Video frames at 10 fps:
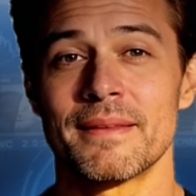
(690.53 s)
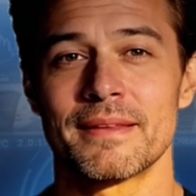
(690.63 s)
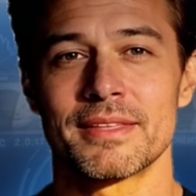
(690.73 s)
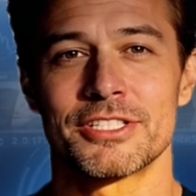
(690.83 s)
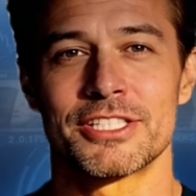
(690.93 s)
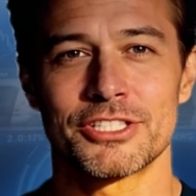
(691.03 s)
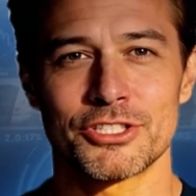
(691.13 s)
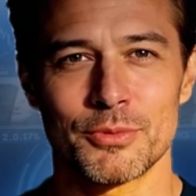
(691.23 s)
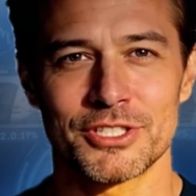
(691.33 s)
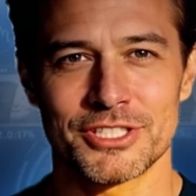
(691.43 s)
The
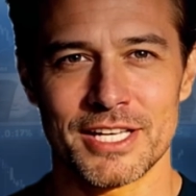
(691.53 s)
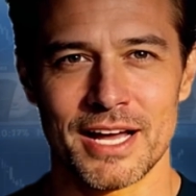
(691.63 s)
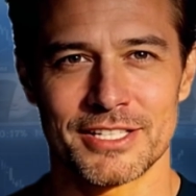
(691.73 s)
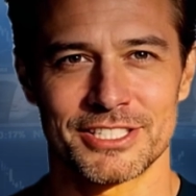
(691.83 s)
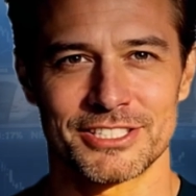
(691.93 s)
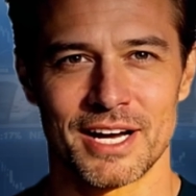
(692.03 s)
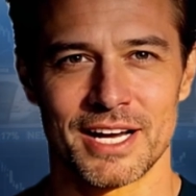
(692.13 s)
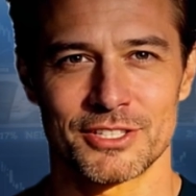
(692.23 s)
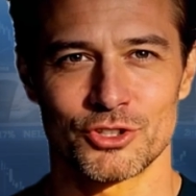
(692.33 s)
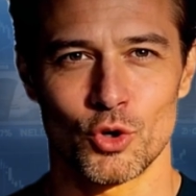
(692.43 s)
system is not
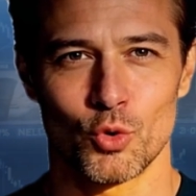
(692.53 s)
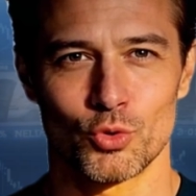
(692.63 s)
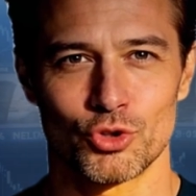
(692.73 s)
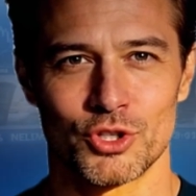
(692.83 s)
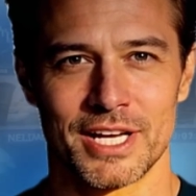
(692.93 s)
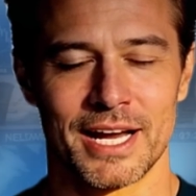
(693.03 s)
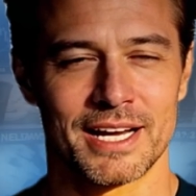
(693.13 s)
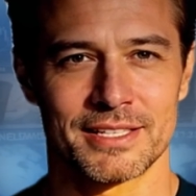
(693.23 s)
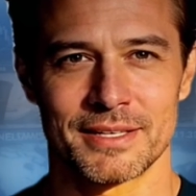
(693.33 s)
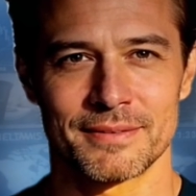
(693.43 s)
designed to hold your
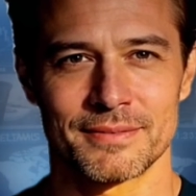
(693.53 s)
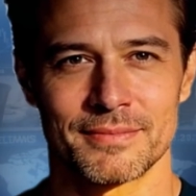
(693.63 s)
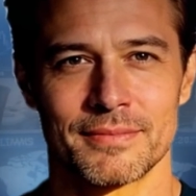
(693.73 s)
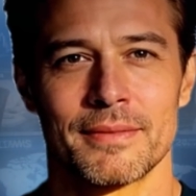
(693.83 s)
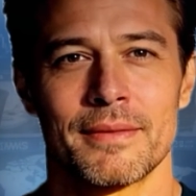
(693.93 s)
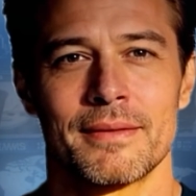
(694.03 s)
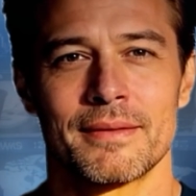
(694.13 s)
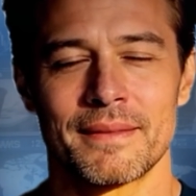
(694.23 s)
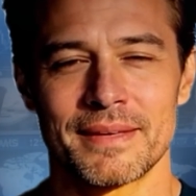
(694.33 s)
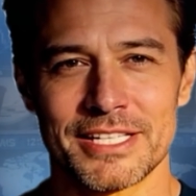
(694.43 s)
hand.
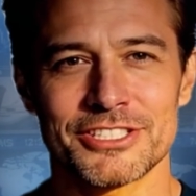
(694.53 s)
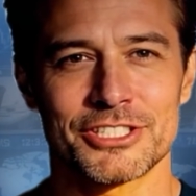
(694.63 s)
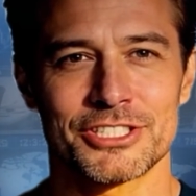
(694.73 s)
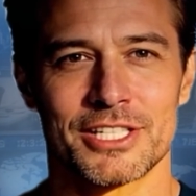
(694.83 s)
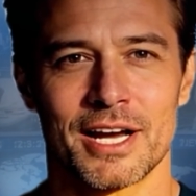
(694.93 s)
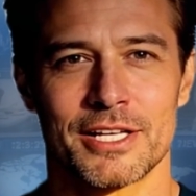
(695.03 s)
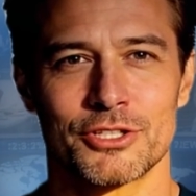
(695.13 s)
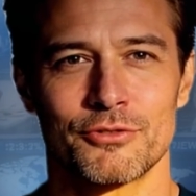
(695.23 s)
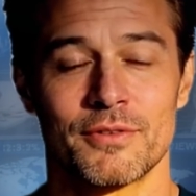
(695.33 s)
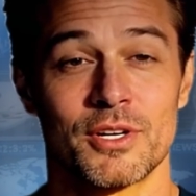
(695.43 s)
It's designed
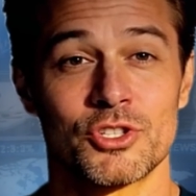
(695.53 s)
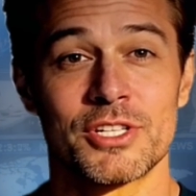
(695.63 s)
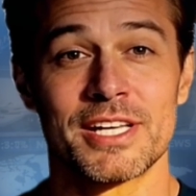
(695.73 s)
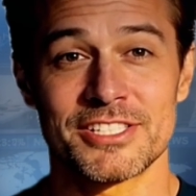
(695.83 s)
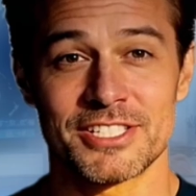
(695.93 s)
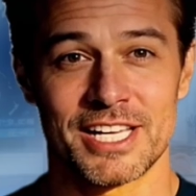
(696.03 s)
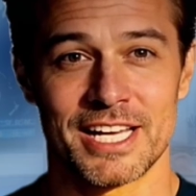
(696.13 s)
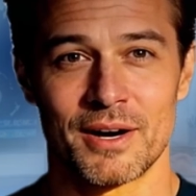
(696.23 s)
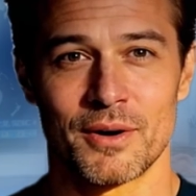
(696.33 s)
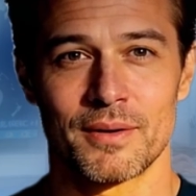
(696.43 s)
to function at
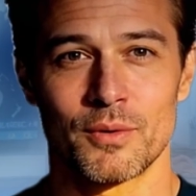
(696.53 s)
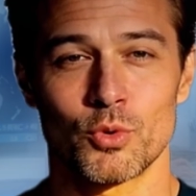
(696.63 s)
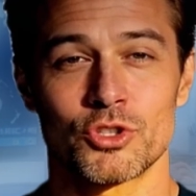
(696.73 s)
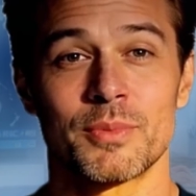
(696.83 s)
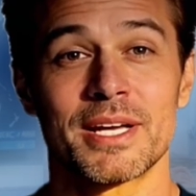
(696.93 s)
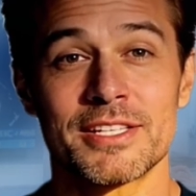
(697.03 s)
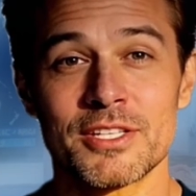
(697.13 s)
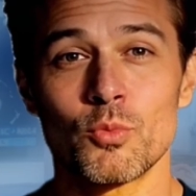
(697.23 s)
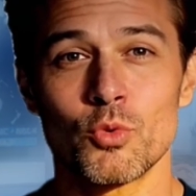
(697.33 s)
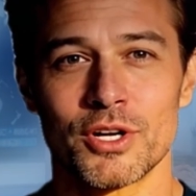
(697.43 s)
scale, which means it
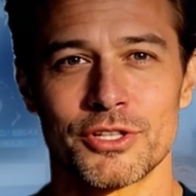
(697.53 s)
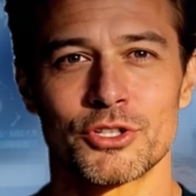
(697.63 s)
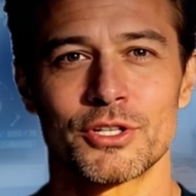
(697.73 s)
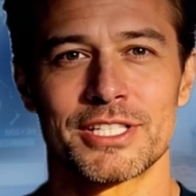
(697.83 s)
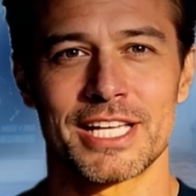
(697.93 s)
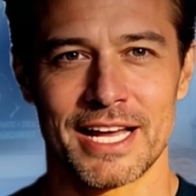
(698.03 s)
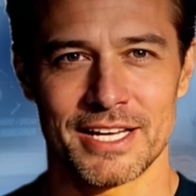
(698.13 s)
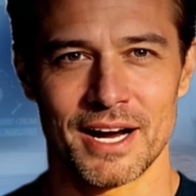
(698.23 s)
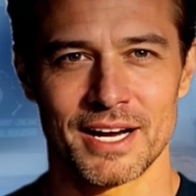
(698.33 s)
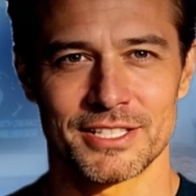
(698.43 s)
runs on
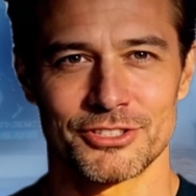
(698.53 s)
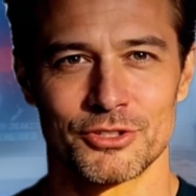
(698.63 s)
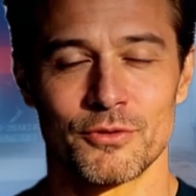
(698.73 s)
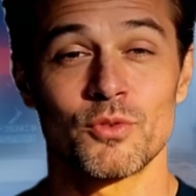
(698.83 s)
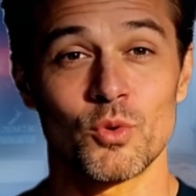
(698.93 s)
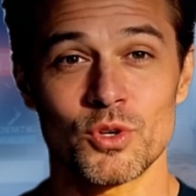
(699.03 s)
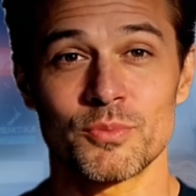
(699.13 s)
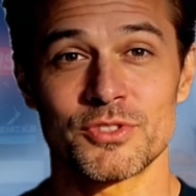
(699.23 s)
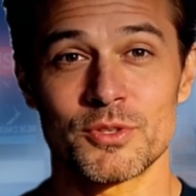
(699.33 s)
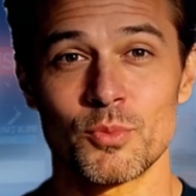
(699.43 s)
deadlines and
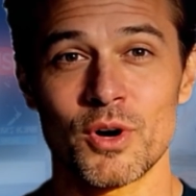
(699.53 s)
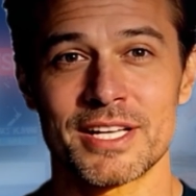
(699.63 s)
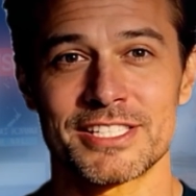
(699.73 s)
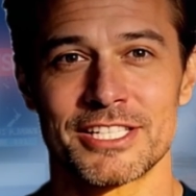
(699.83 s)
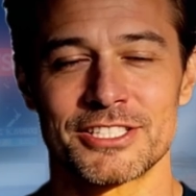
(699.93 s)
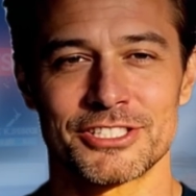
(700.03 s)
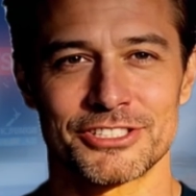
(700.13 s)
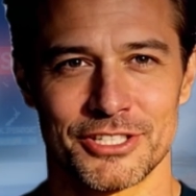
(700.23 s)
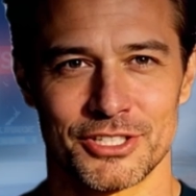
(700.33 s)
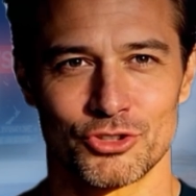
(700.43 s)
forms and processes
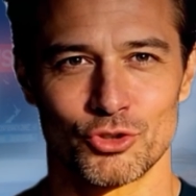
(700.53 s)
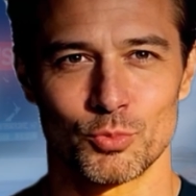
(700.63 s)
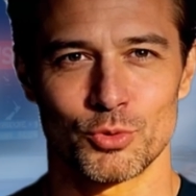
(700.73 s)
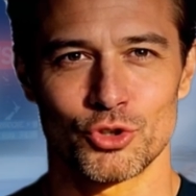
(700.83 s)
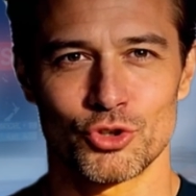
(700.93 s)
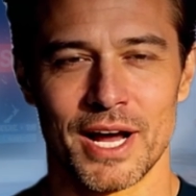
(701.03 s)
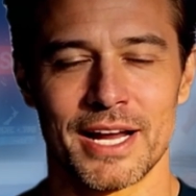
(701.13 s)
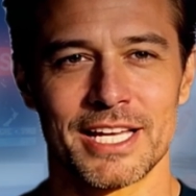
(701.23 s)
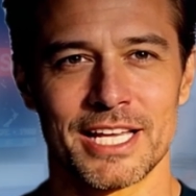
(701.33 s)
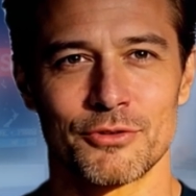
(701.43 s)
that assume you're
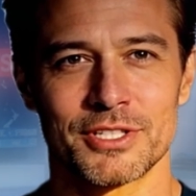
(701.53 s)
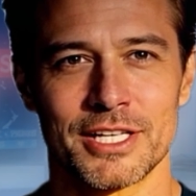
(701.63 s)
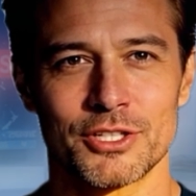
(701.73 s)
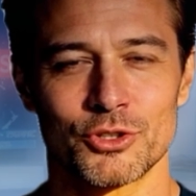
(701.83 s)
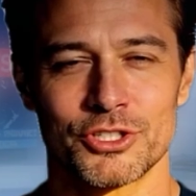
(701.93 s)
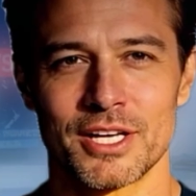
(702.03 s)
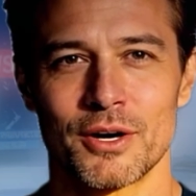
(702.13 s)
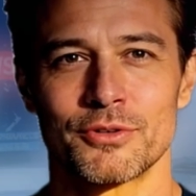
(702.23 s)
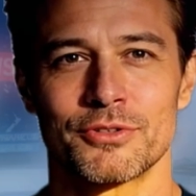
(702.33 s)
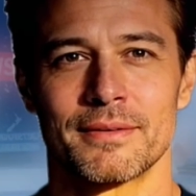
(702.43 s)
tracking everything
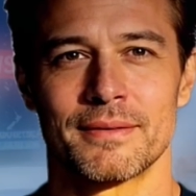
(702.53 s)
yourself.